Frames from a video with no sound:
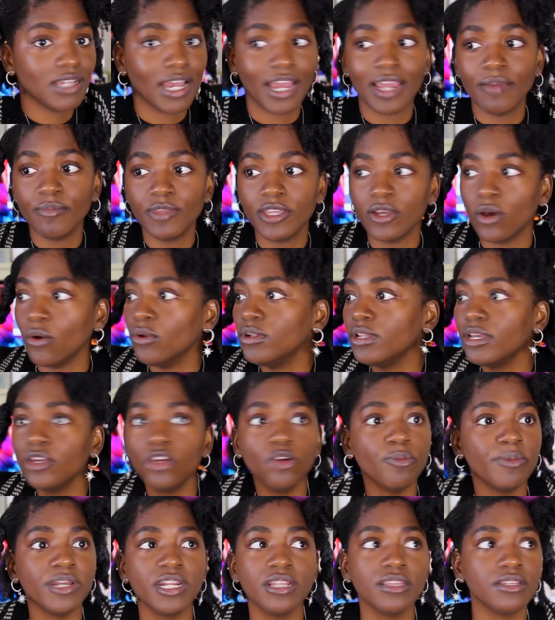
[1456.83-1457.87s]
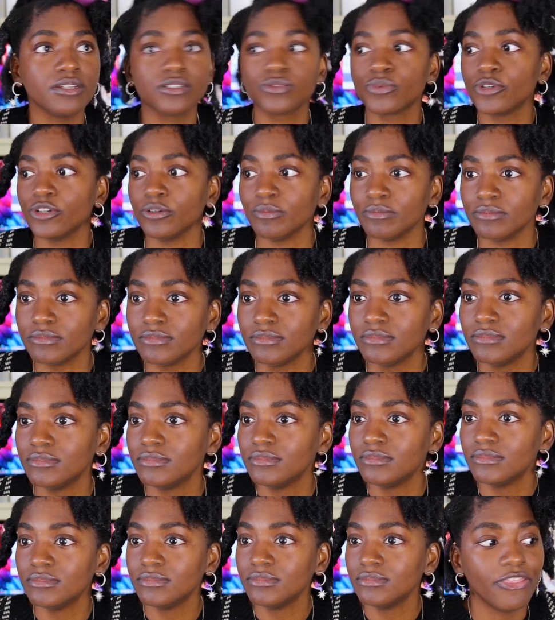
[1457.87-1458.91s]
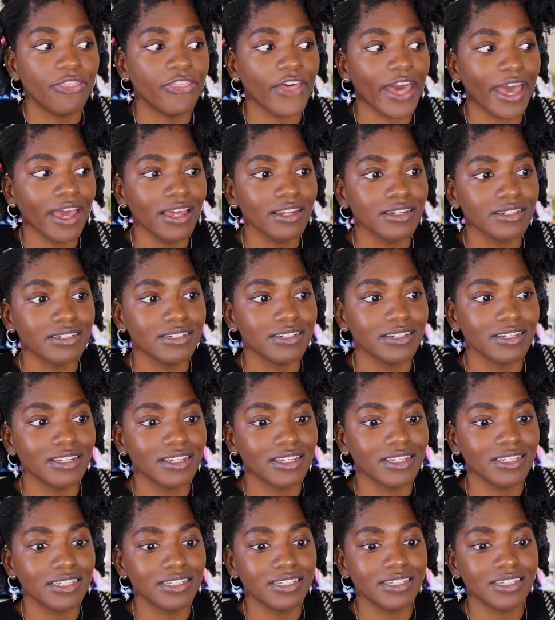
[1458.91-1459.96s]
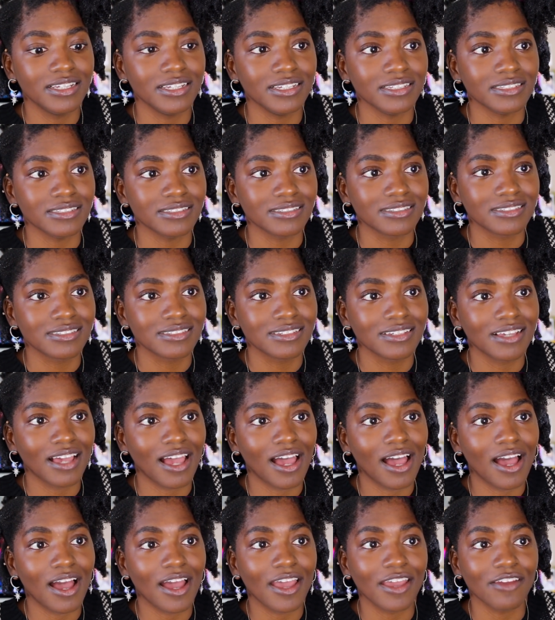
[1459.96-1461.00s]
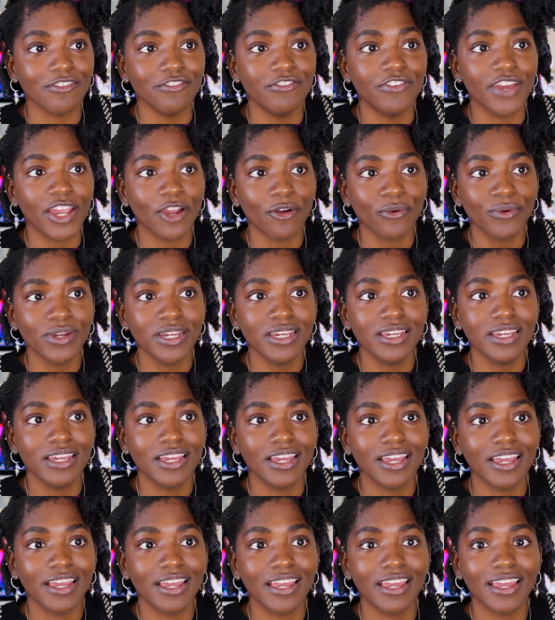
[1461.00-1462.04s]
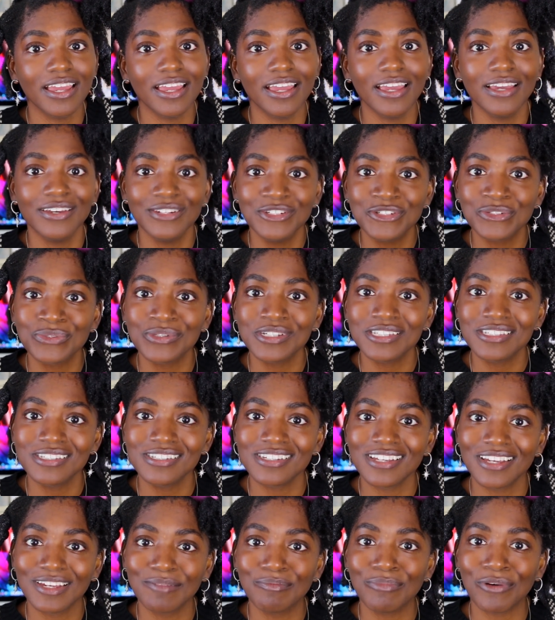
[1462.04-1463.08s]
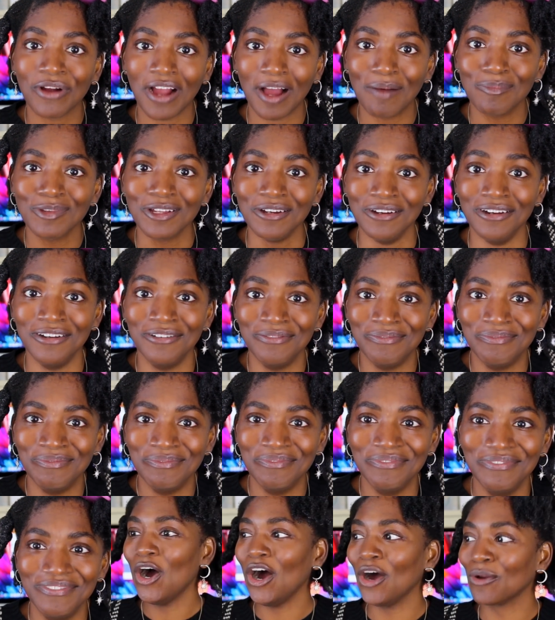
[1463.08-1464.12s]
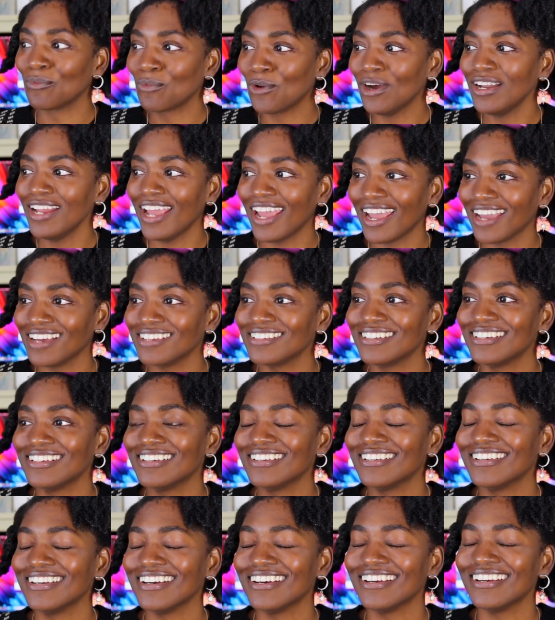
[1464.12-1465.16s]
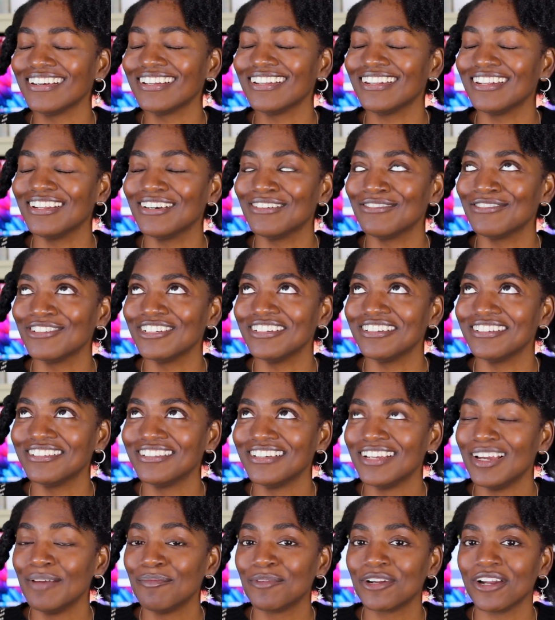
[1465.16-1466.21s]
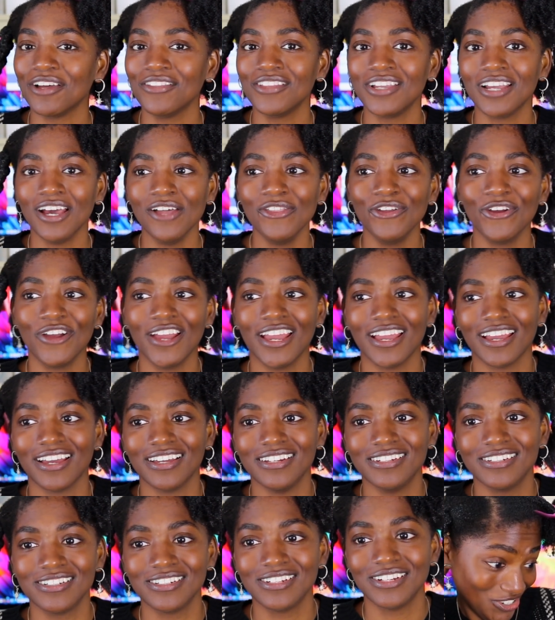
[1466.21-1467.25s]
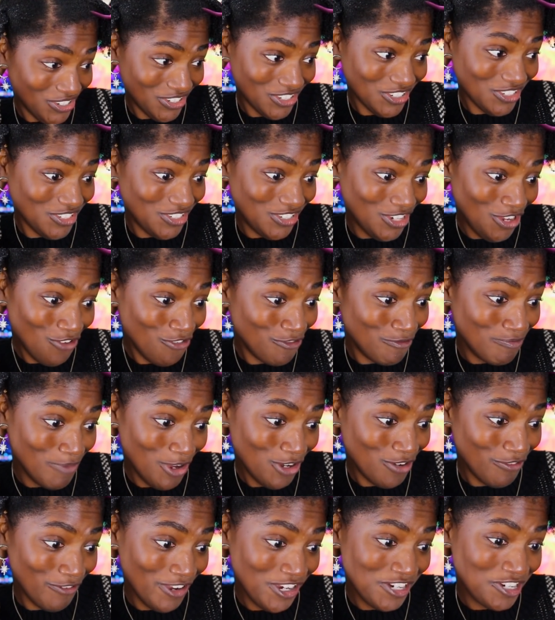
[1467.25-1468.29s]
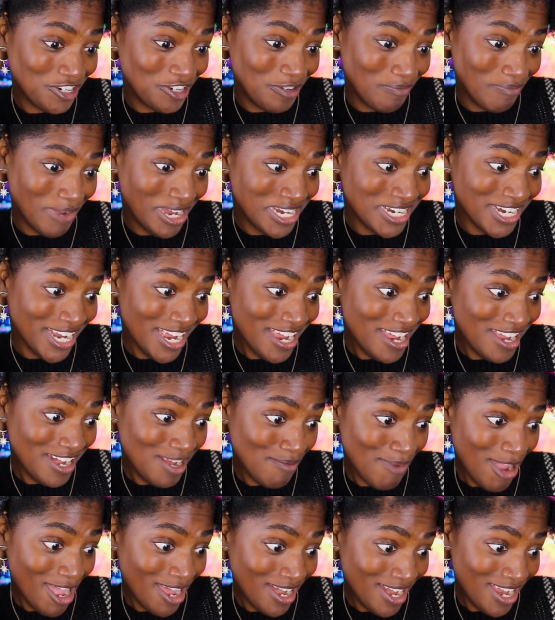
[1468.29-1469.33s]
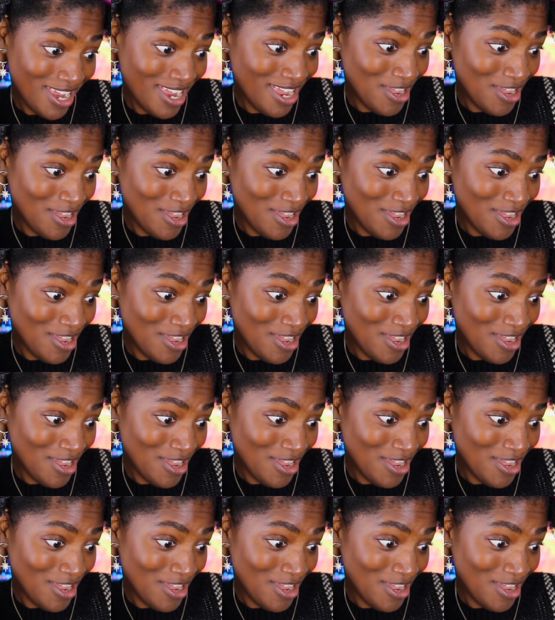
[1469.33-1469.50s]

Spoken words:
I'm the only human in this room. That is a very interesting problem. On one hand, I love it. But on the other hand, self-motivation Monday, anybody?